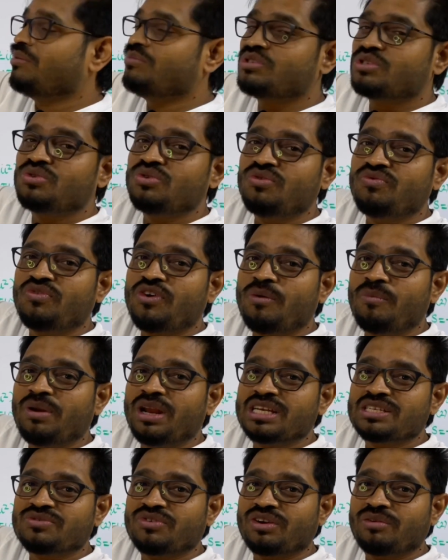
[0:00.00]

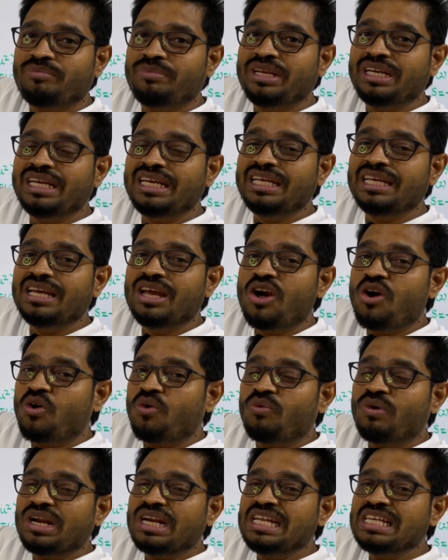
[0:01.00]
formulas for BD.
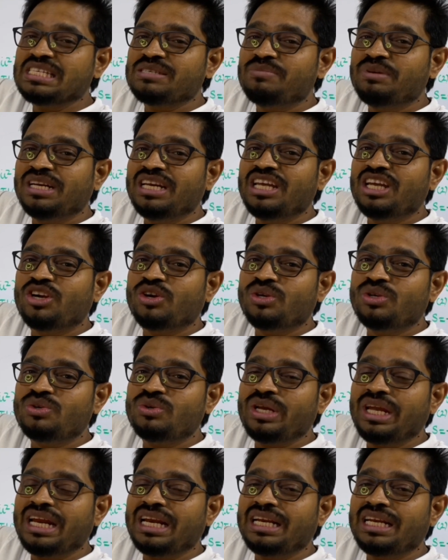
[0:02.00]
One is BD equal to
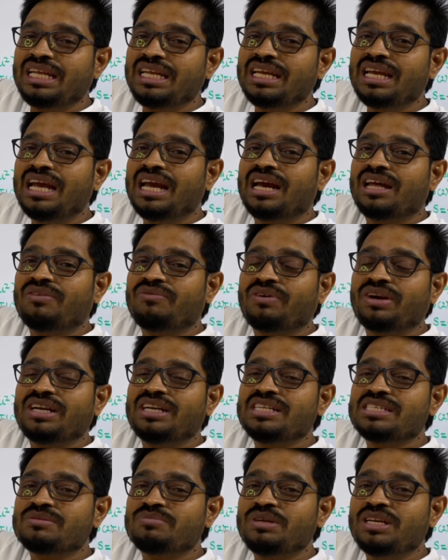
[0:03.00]
AT and one
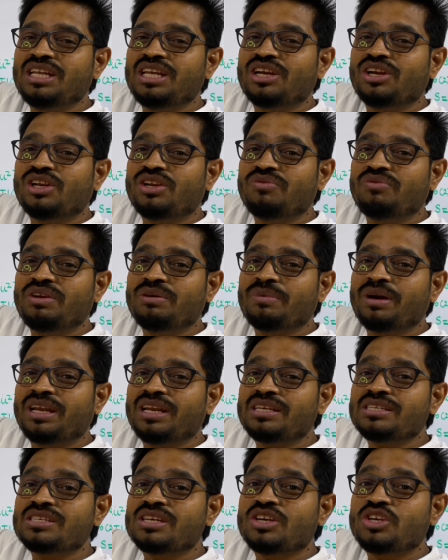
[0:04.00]
is BD equal to V
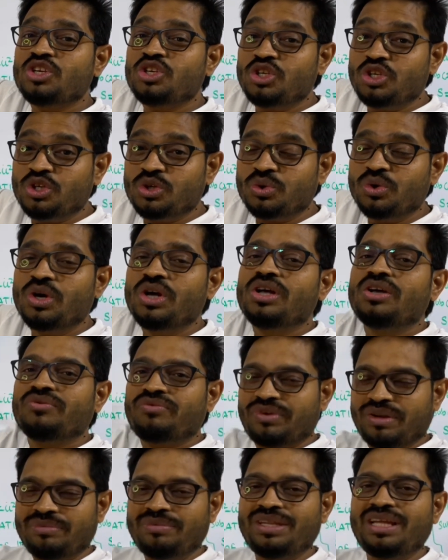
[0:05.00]
minus U.
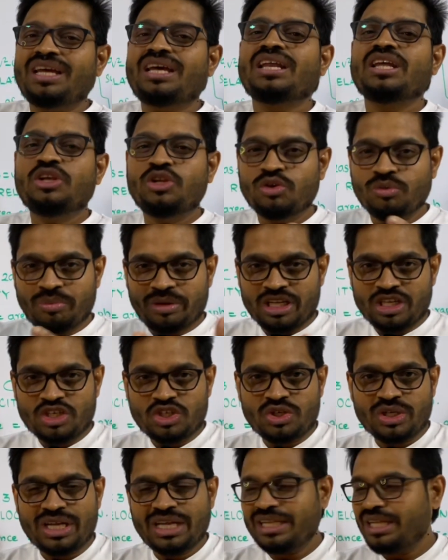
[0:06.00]
From there you bring
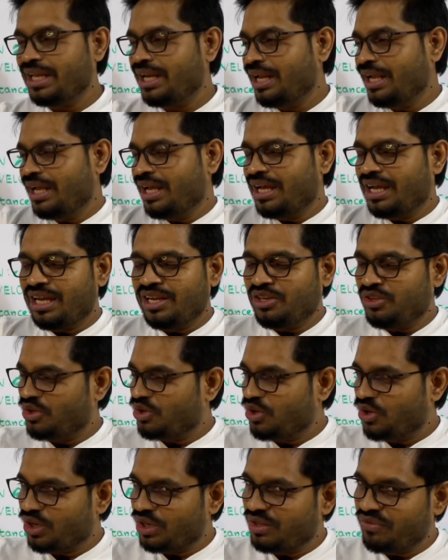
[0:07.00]
together and you
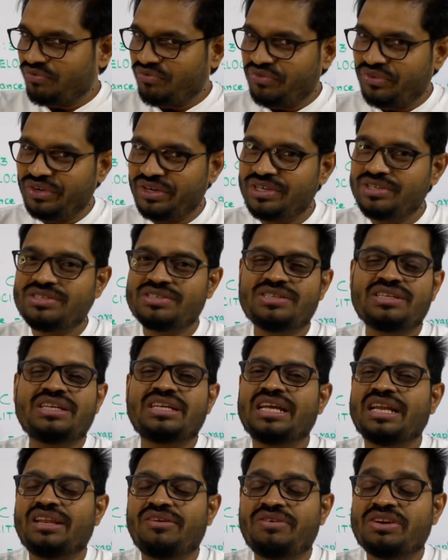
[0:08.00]
got the first
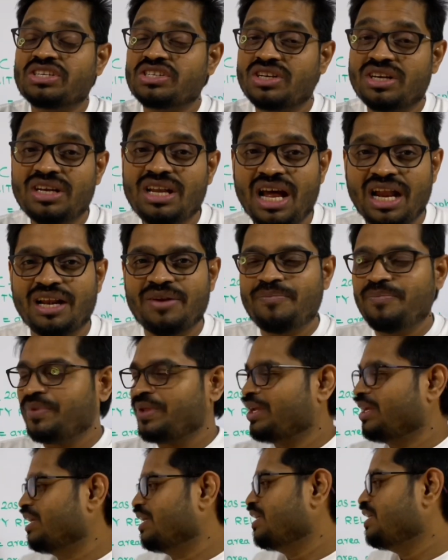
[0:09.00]
derivation done.
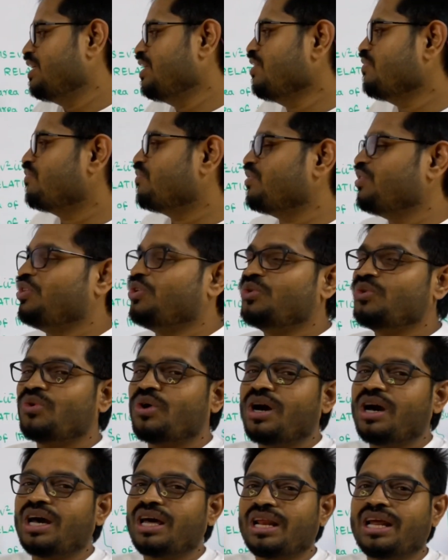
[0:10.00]
If you
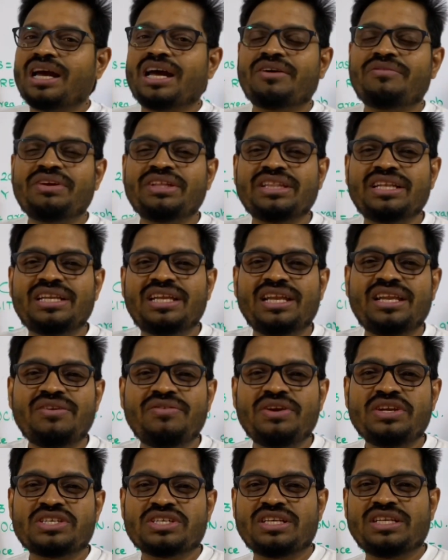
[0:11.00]
are having the
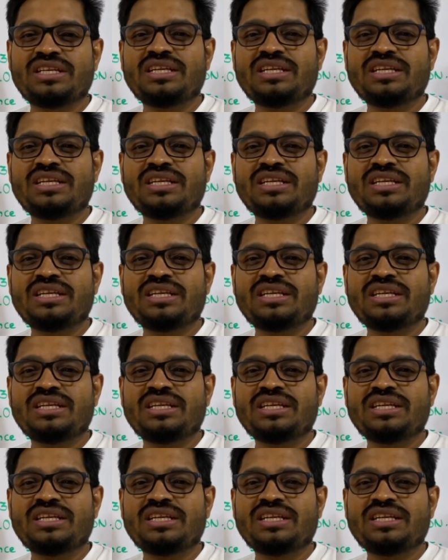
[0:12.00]
derivation